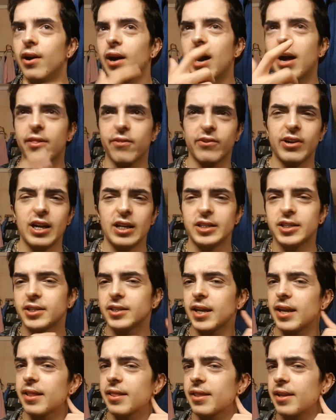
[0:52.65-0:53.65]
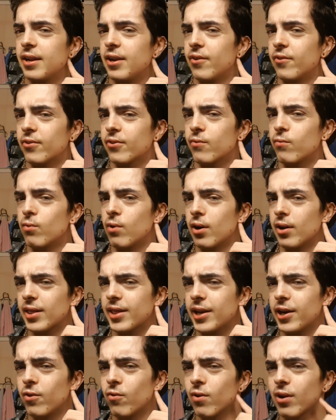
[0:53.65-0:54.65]
I stretched this ear to a
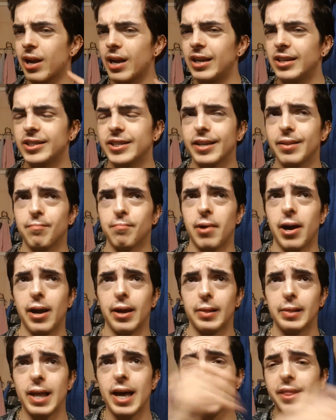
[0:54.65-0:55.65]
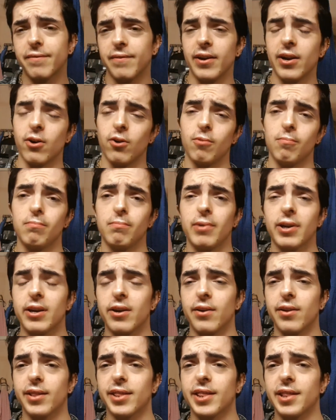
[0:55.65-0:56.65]
zero gauge in my last video
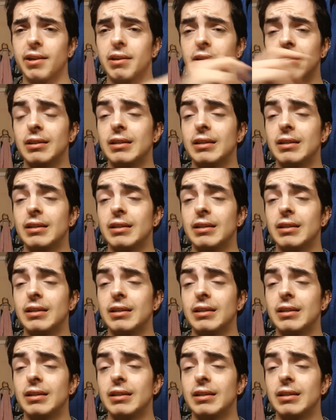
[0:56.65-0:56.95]
because